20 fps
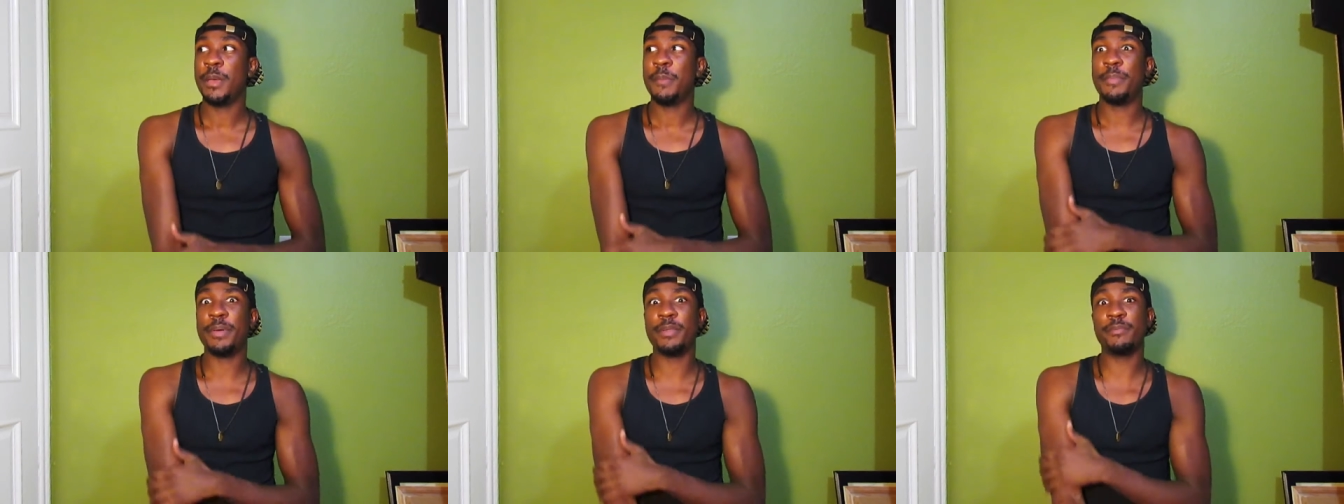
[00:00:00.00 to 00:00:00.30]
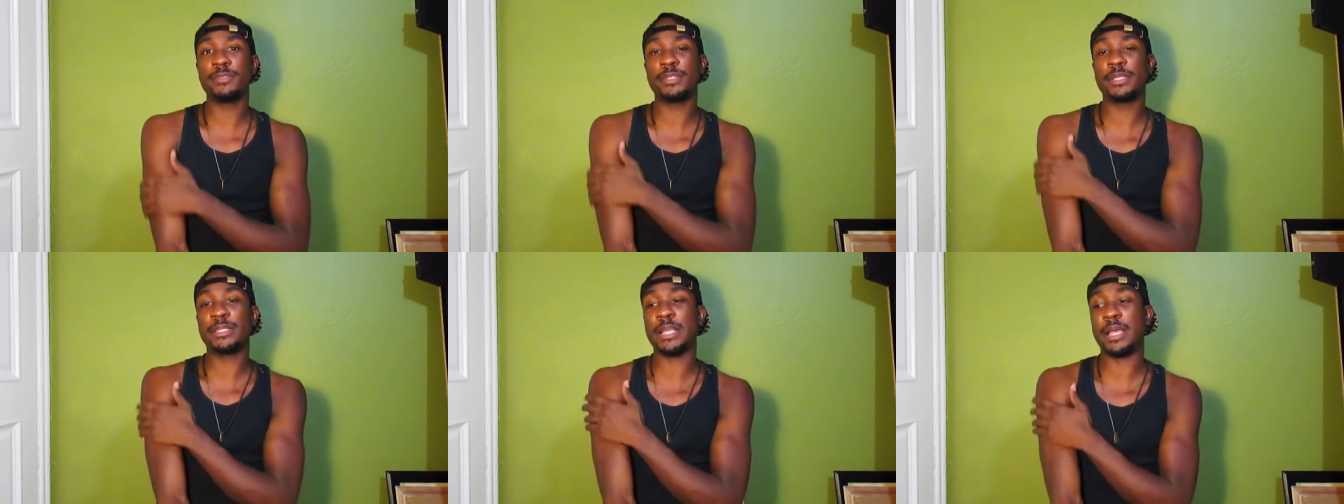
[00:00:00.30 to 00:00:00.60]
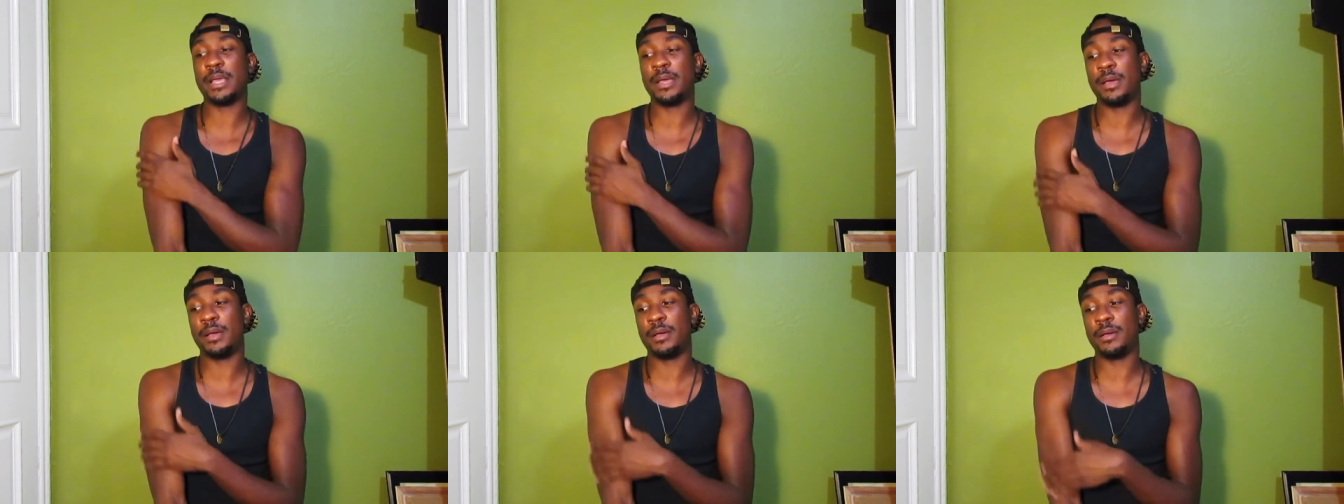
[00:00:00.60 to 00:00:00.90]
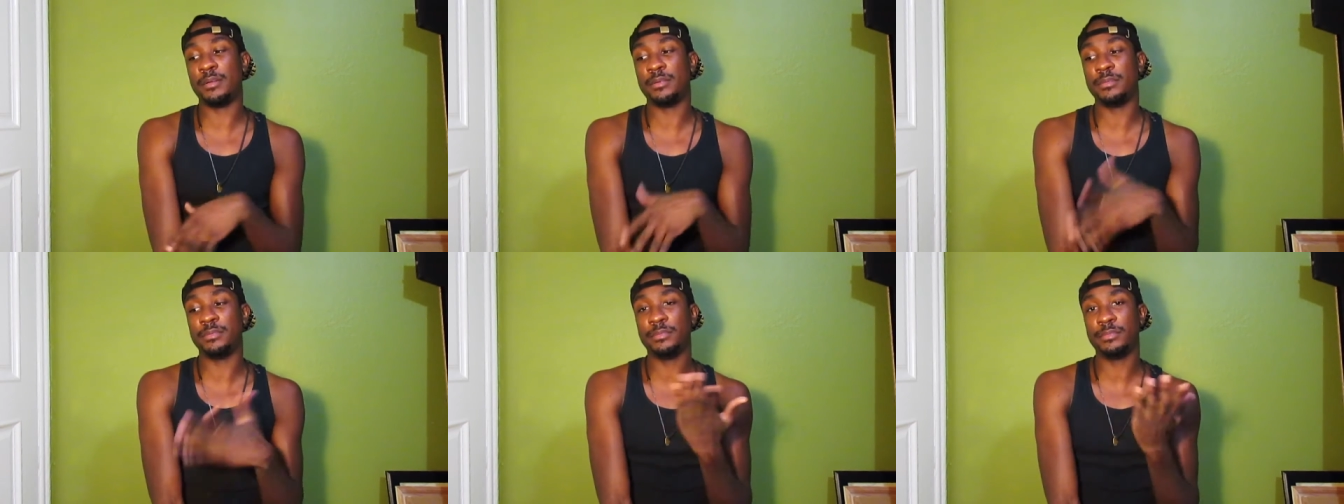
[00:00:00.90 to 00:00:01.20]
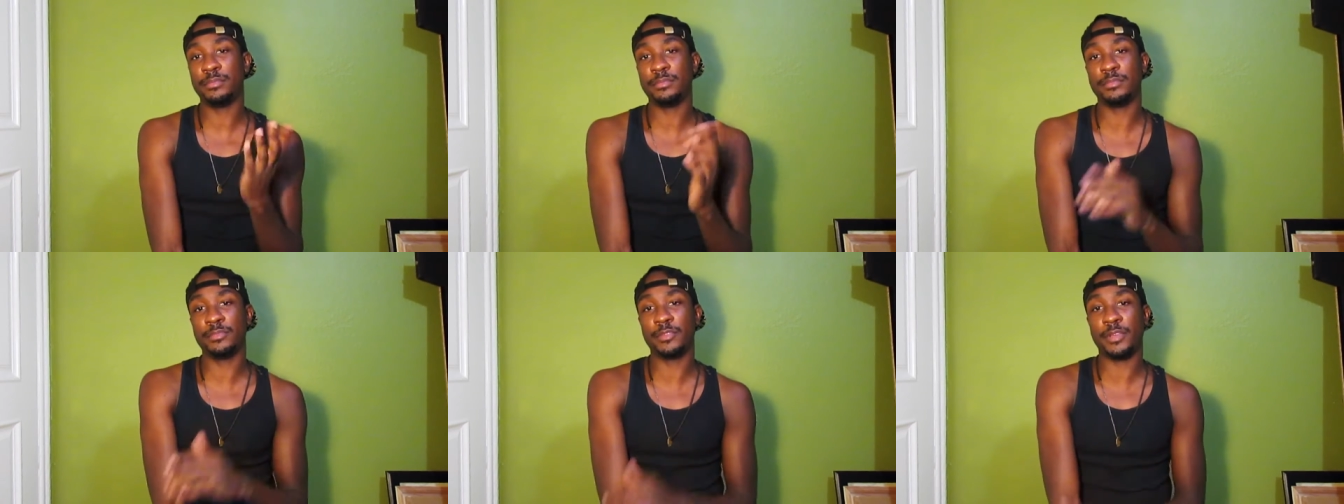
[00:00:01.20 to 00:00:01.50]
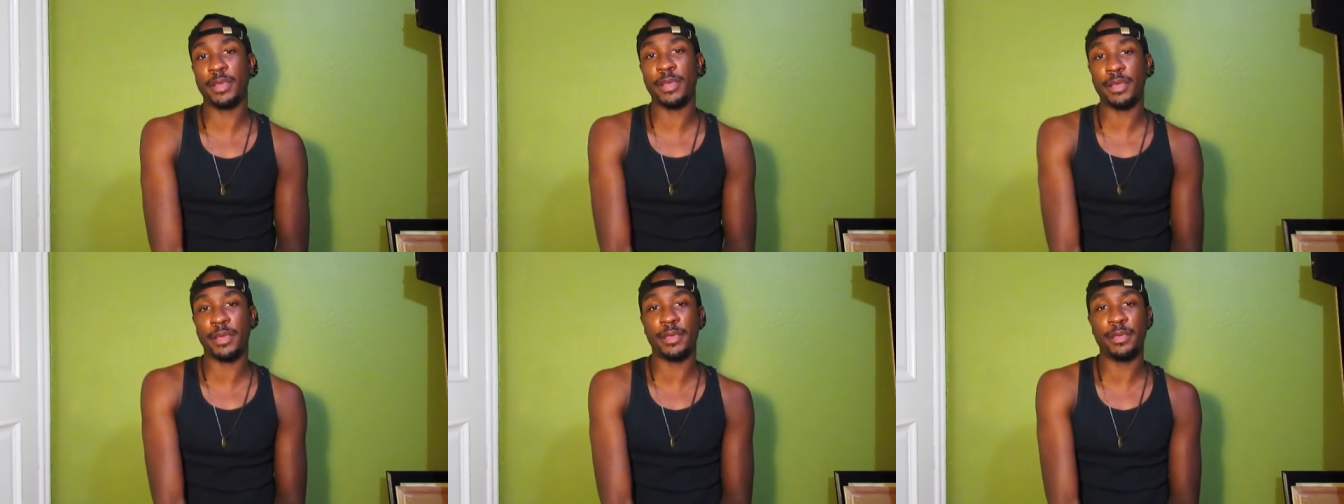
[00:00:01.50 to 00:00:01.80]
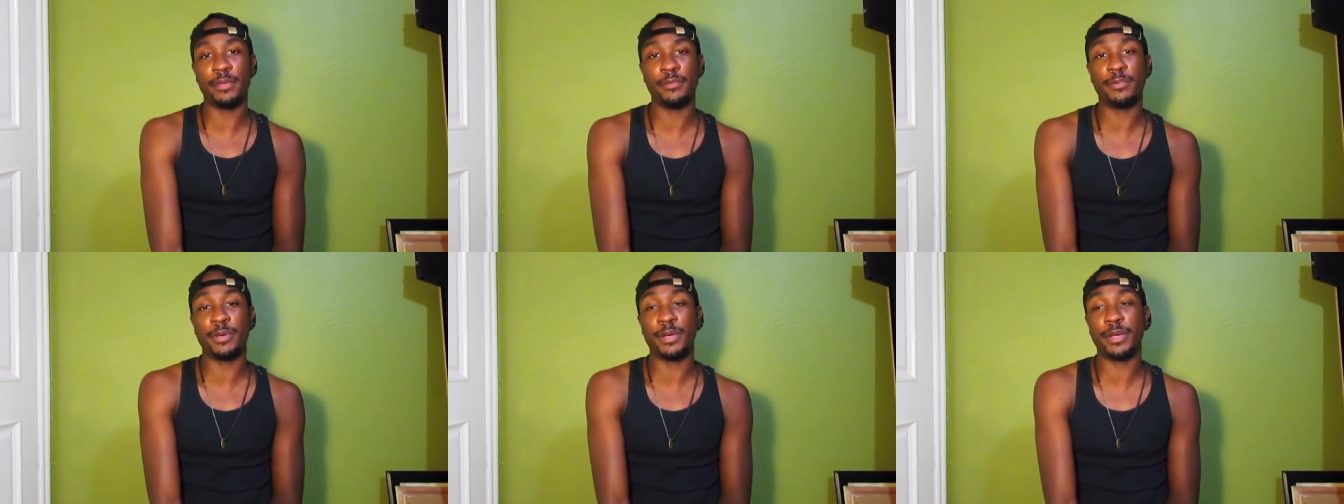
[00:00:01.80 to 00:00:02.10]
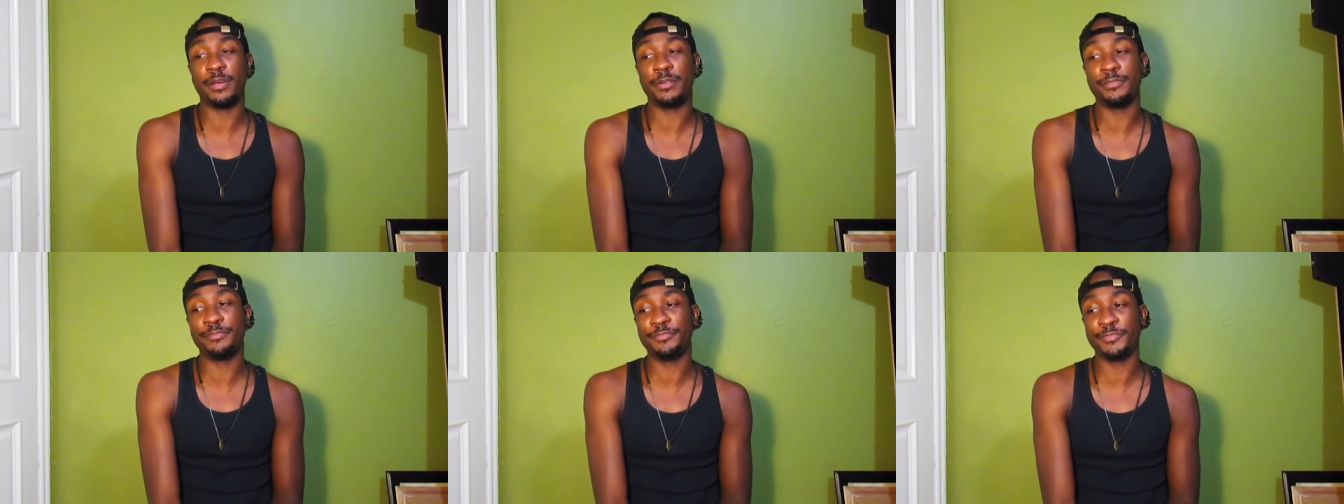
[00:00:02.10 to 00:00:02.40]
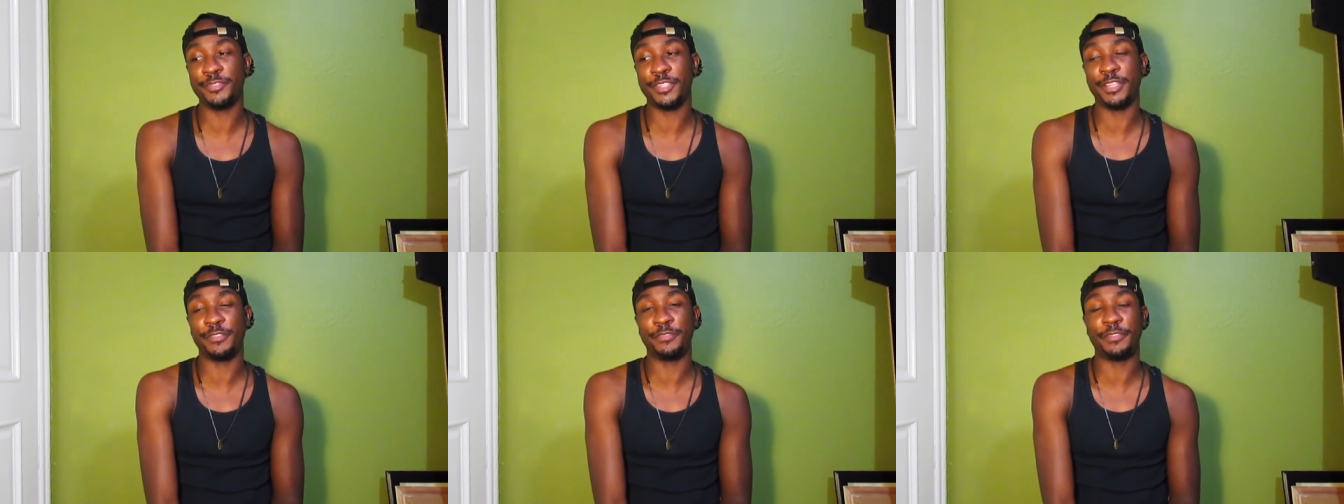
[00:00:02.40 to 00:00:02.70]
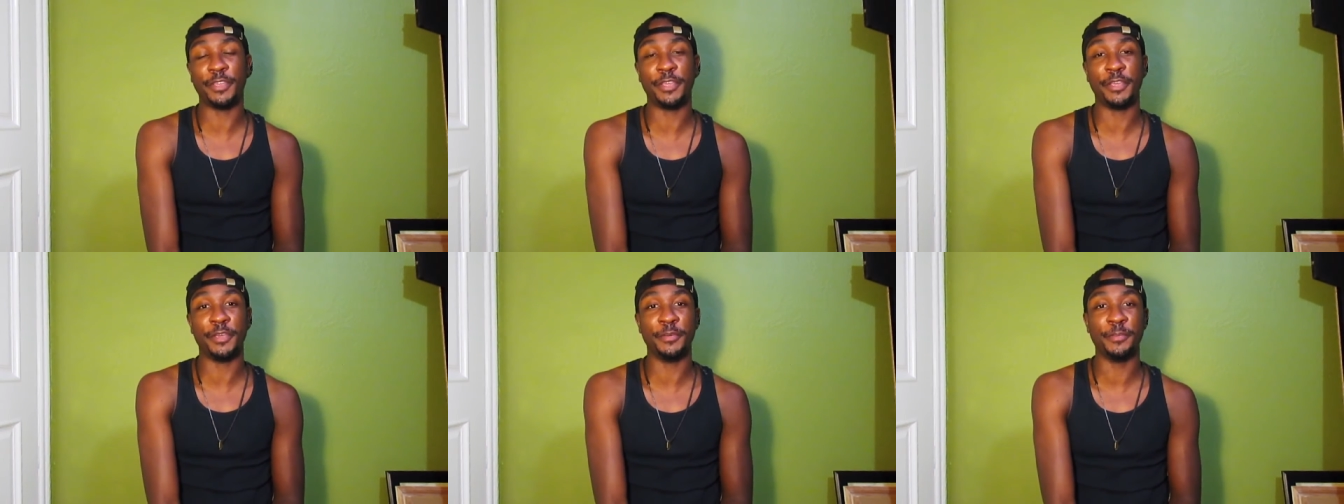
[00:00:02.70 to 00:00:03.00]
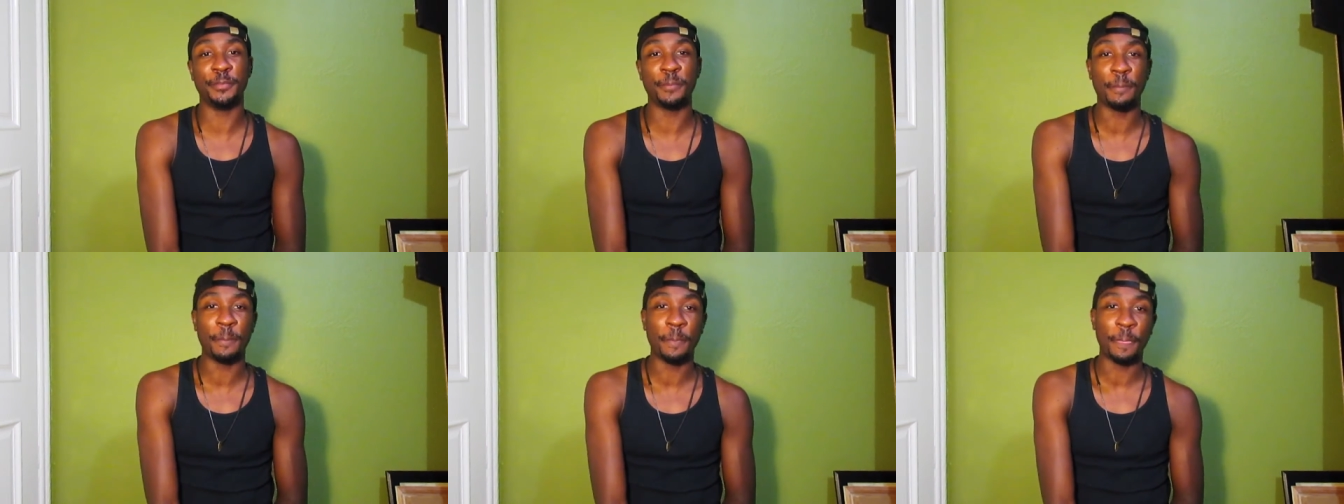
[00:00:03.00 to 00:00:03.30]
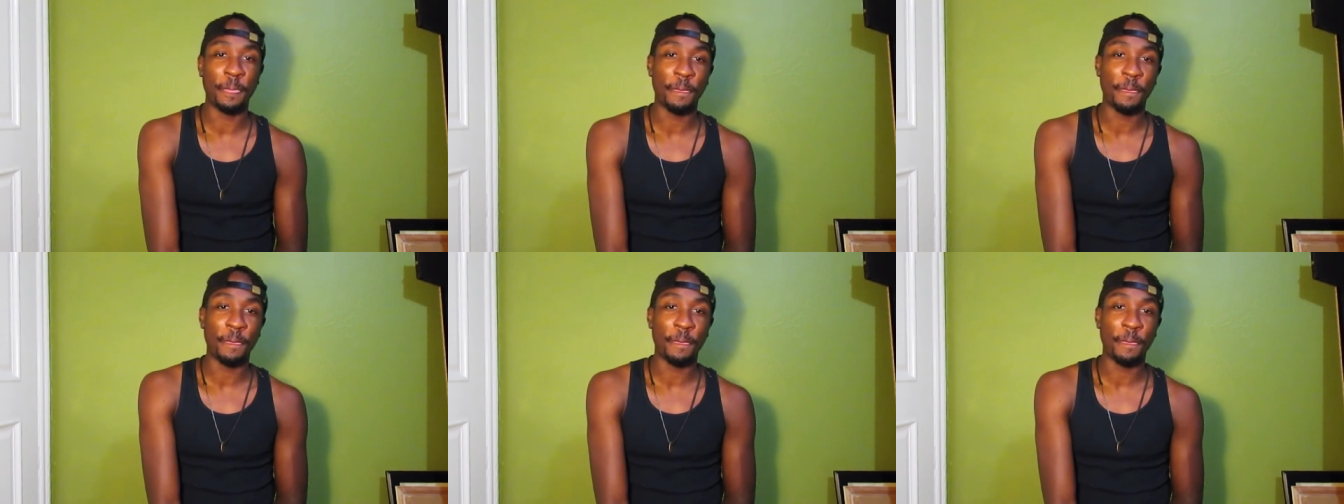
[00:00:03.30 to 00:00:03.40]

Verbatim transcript: But it was just like, oh, okay, well, good for you.